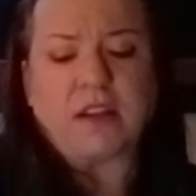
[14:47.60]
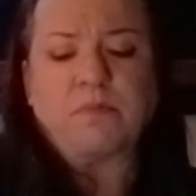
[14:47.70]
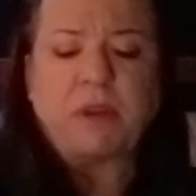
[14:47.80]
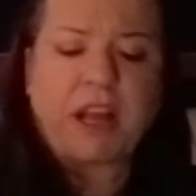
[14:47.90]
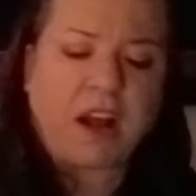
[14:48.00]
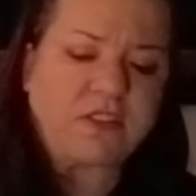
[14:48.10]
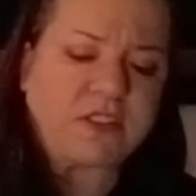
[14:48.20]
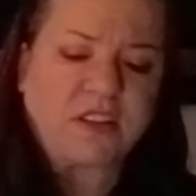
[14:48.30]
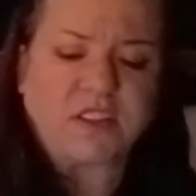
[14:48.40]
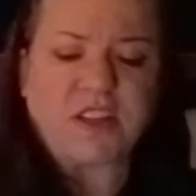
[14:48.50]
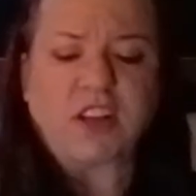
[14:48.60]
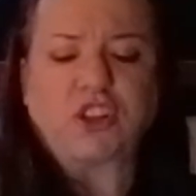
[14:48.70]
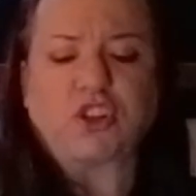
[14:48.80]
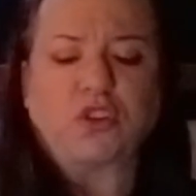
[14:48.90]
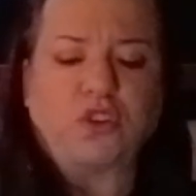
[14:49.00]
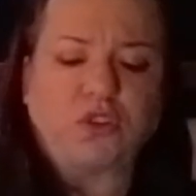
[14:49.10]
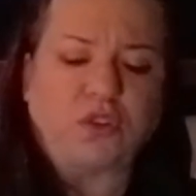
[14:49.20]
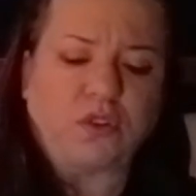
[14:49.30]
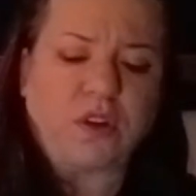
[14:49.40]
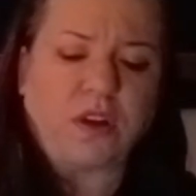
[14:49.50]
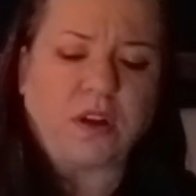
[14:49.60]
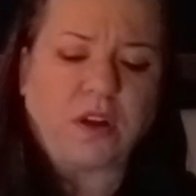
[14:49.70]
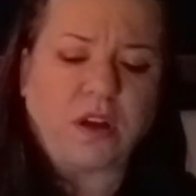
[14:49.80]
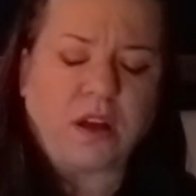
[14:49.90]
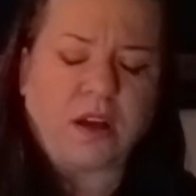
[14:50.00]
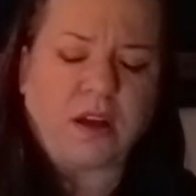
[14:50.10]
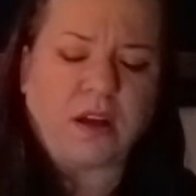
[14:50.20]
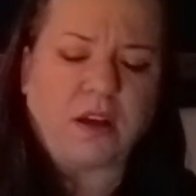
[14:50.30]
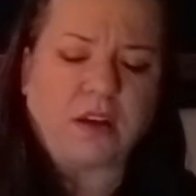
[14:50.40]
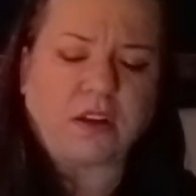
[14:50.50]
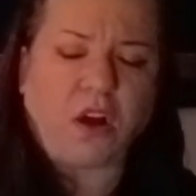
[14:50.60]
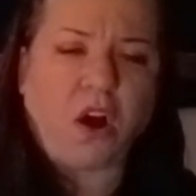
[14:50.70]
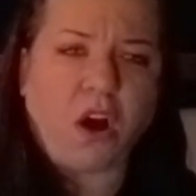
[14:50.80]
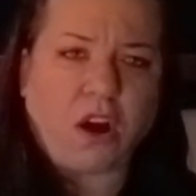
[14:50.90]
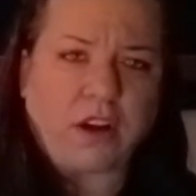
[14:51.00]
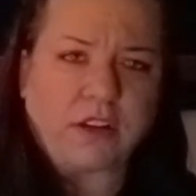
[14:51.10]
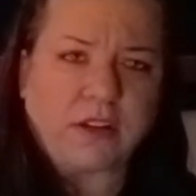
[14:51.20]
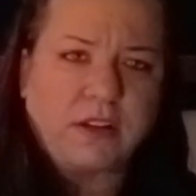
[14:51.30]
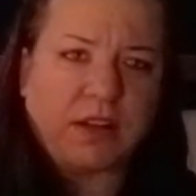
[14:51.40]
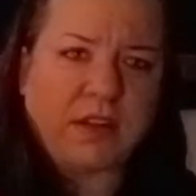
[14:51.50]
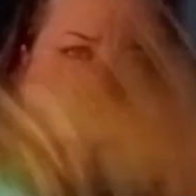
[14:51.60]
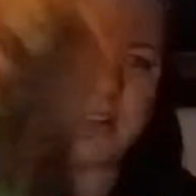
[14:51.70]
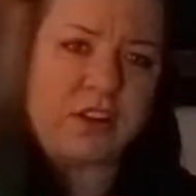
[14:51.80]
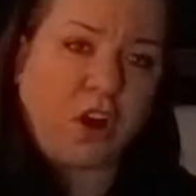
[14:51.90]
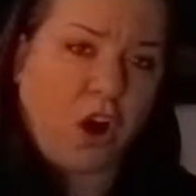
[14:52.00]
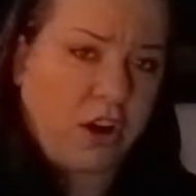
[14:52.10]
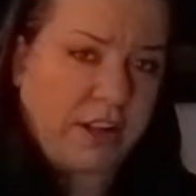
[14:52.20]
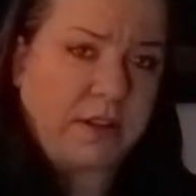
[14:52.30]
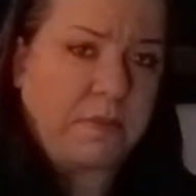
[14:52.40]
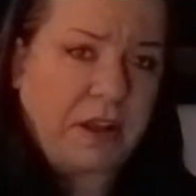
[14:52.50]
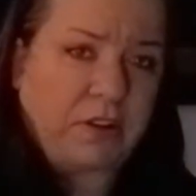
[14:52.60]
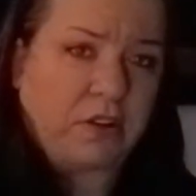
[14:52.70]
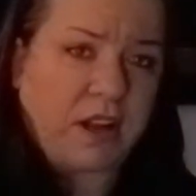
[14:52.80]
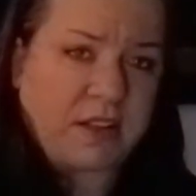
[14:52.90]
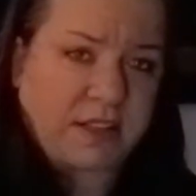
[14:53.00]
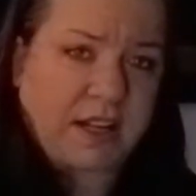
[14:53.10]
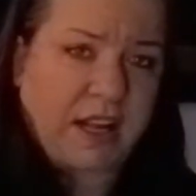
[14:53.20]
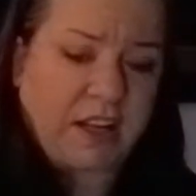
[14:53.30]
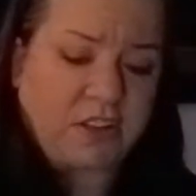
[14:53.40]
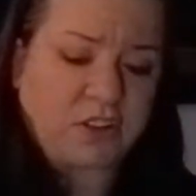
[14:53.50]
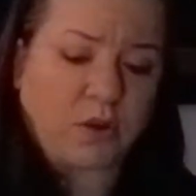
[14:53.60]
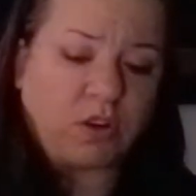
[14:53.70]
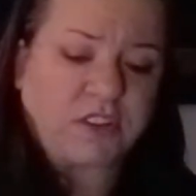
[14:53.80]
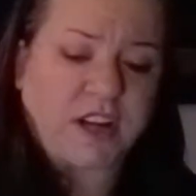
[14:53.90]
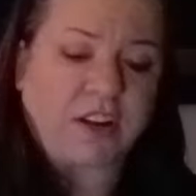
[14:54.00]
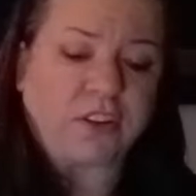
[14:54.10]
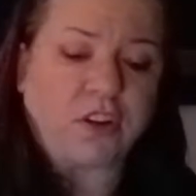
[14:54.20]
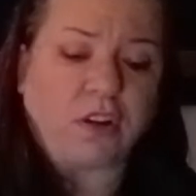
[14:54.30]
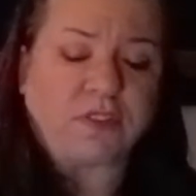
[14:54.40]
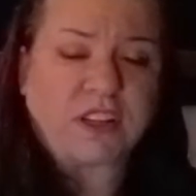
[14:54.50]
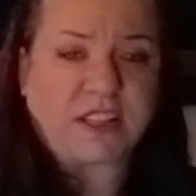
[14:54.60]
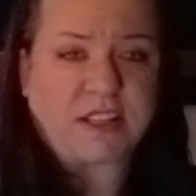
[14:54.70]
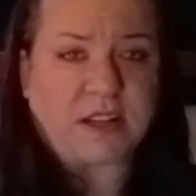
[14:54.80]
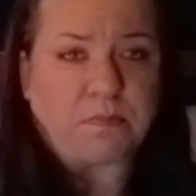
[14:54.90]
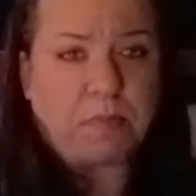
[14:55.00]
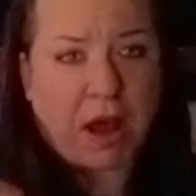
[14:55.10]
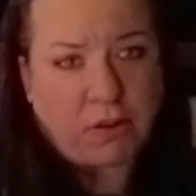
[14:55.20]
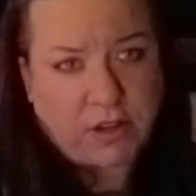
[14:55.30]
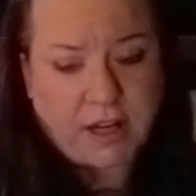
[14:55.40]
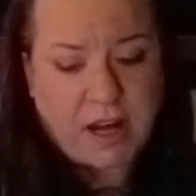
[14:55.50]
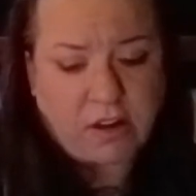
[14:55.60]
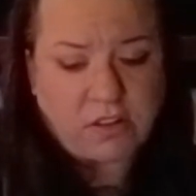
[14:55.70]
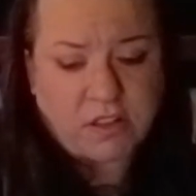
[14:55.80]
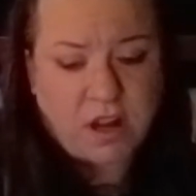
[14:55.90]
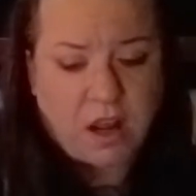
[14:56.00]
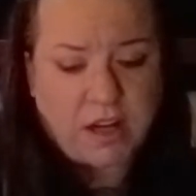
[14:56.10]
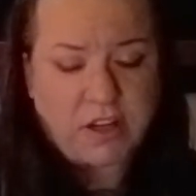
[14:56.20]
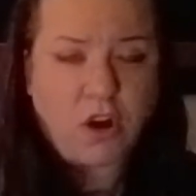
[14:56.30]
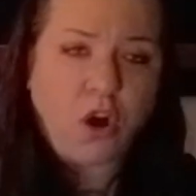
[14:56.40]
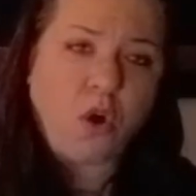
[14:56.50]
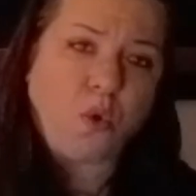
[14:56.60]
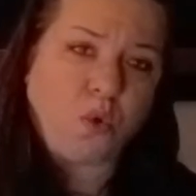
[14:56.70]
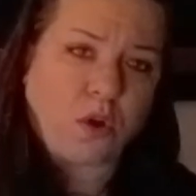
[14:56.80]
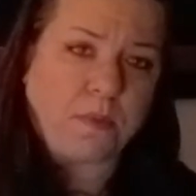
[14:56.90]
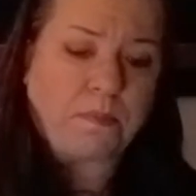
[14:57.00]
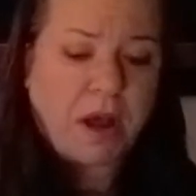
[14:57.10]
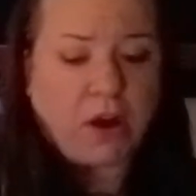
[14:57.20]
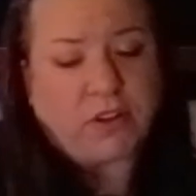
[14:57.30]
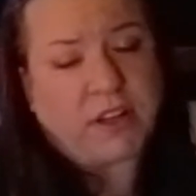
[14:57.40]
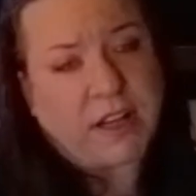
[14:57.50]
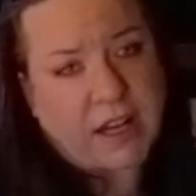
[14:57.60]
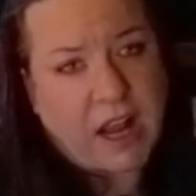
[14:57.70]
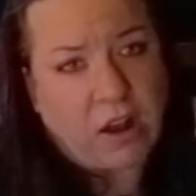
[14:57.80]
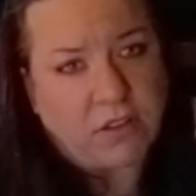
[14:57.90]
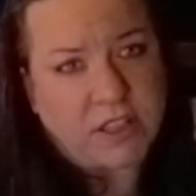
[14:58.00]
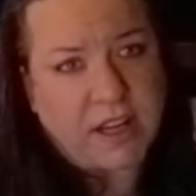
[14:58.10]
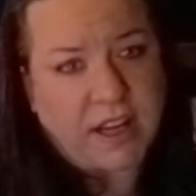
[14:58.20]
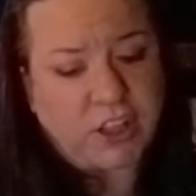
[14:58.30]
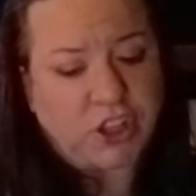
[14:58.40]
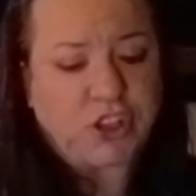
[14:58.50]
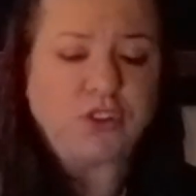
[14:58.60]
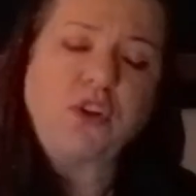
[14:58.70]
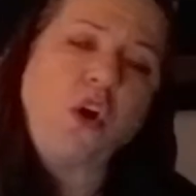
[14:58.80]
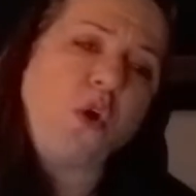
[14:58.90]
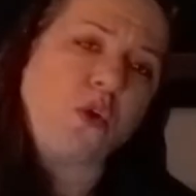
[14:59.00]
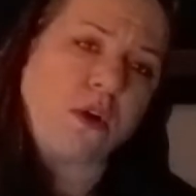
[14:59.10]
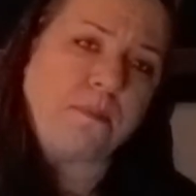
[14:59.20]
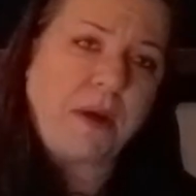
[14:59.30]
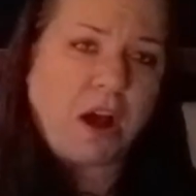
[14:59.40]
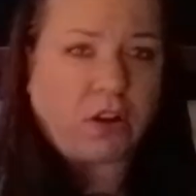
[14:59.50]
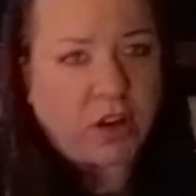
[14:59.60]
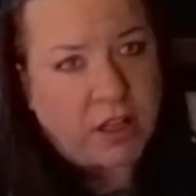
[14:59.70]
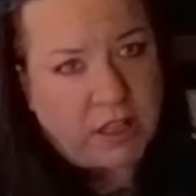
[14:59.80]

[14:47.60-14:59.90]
Because the central card, the card in the middle, is the King of Swords, I don't know if this is about an air sign or about an accounting issue or about a